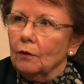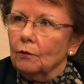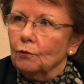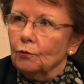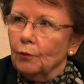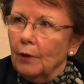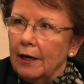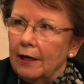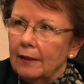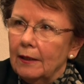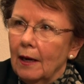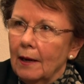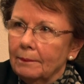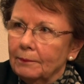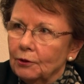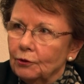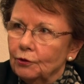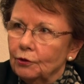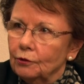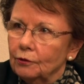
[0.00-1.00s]
great
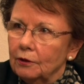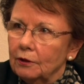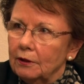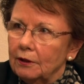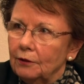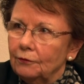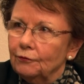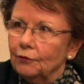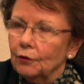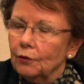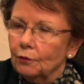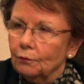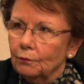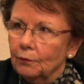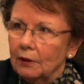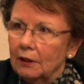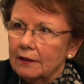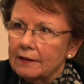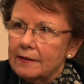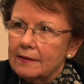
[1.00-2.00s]
opportunity for the
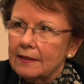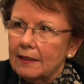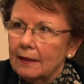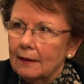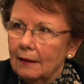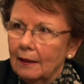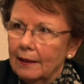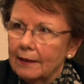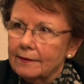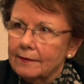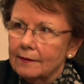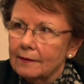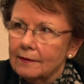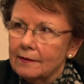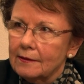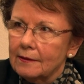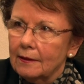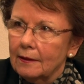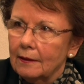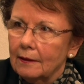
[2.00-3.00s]
real estate
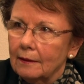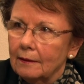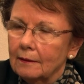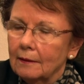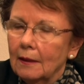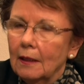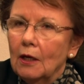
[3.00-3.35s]
licensee